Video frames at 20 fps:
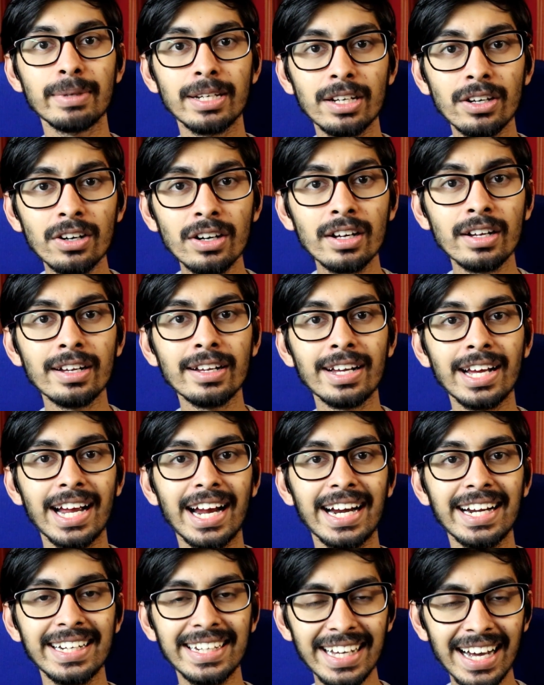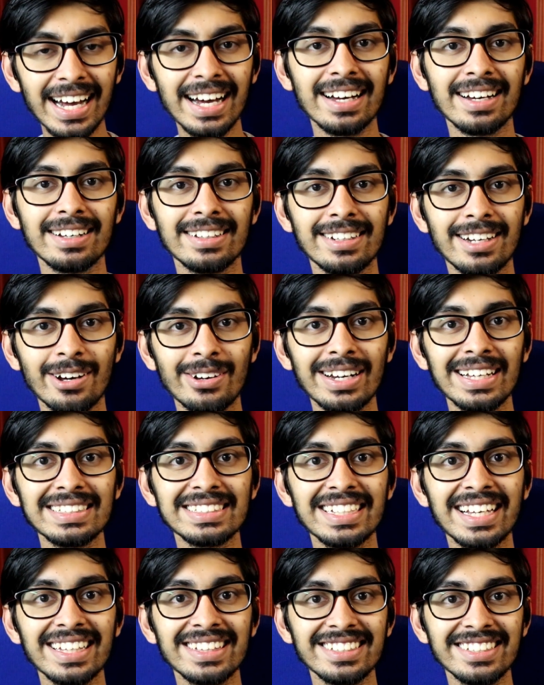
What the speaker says: below. And yeah, now let's get